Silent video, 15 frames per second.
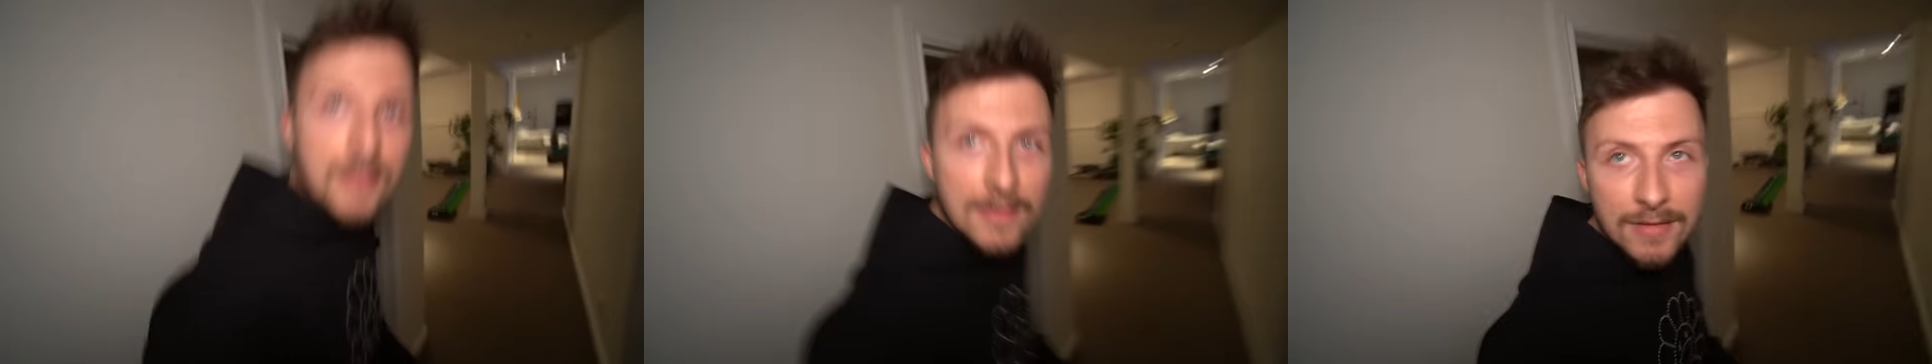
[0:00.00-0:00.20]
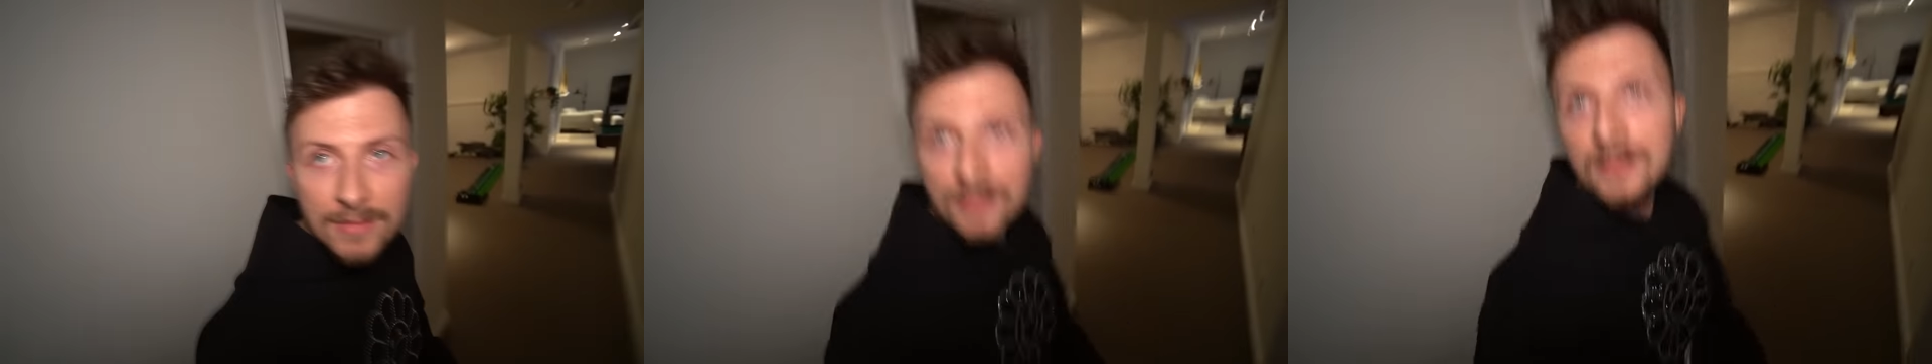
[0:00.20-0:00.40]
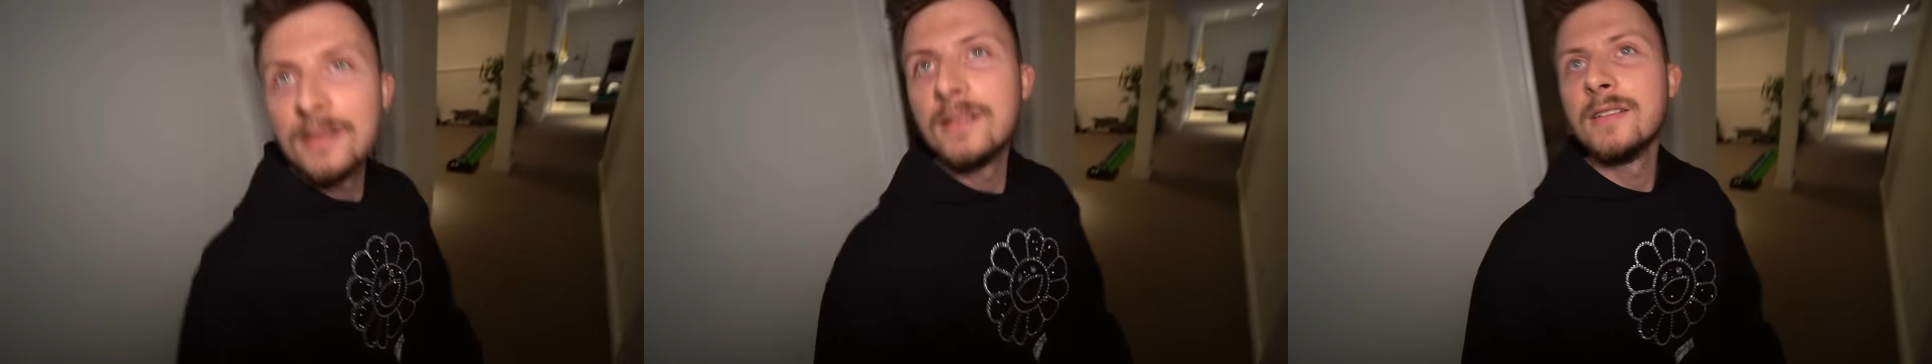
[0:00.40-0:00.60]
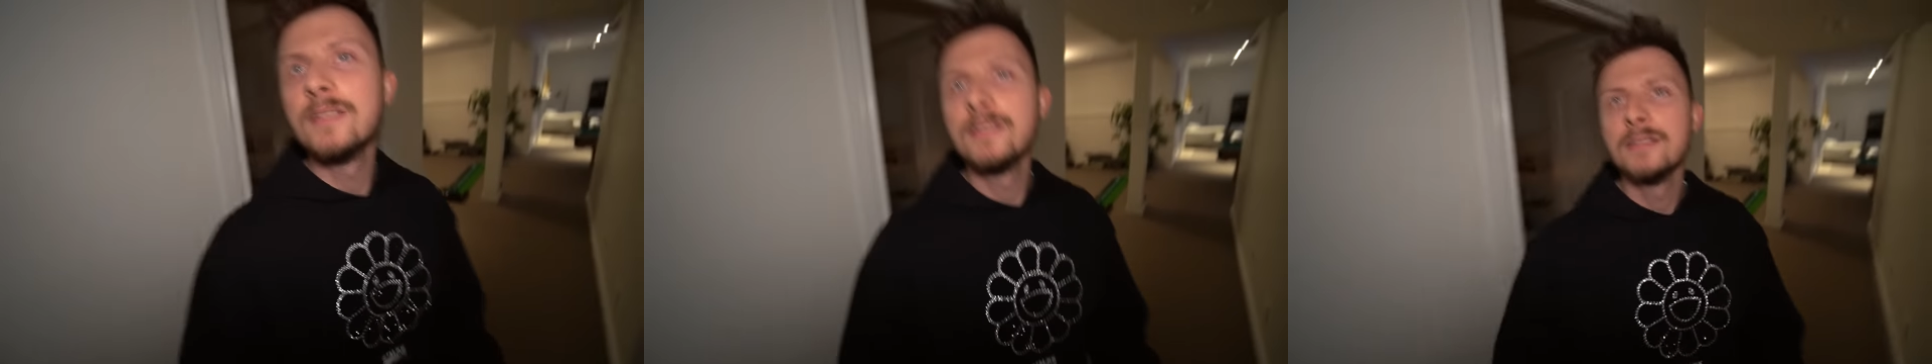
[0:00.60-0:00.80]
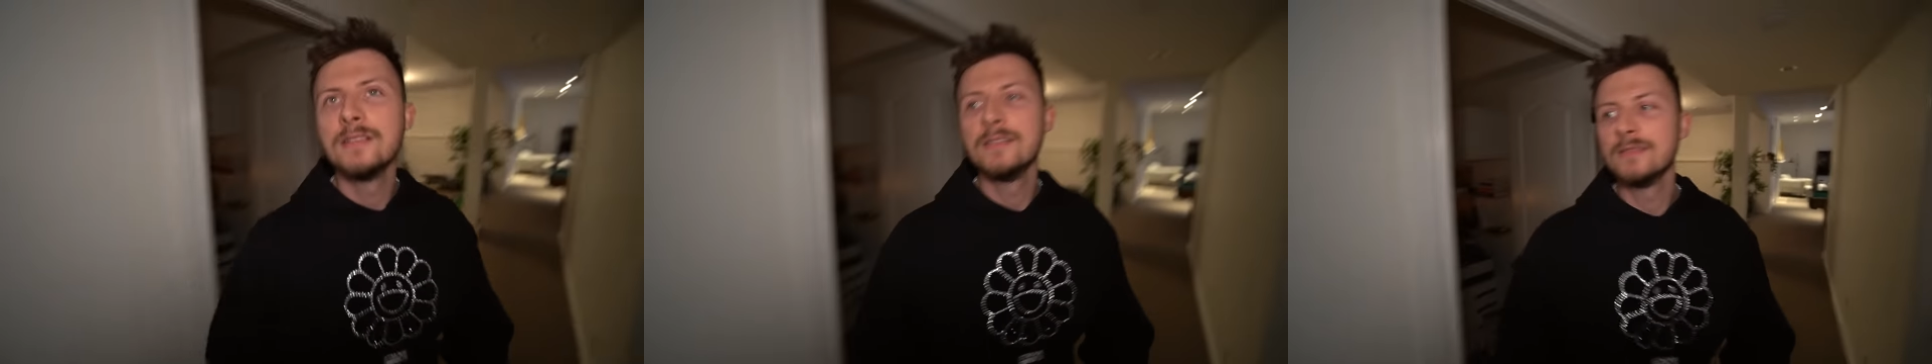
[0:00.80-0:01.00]
What are you talking about?
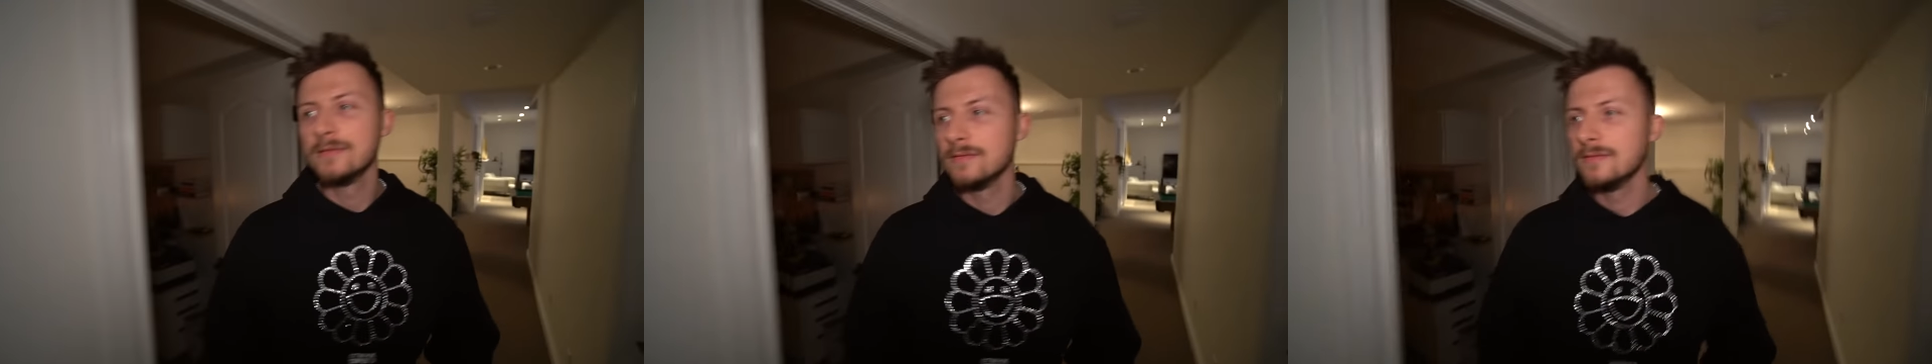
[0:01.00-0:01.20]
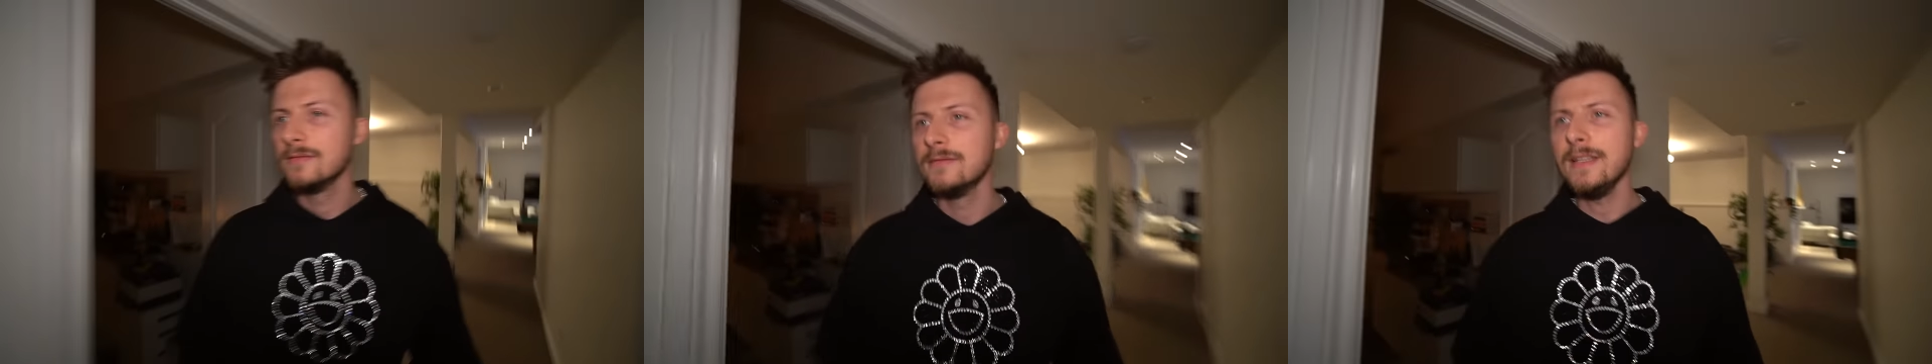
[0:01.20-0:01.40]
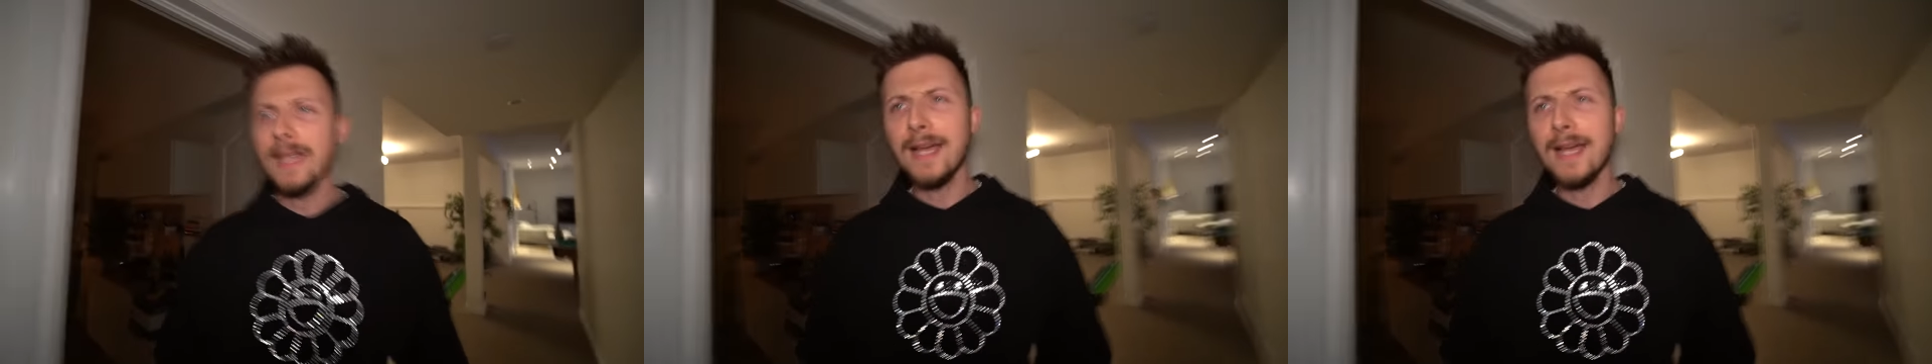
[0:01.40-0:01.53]
Just get him.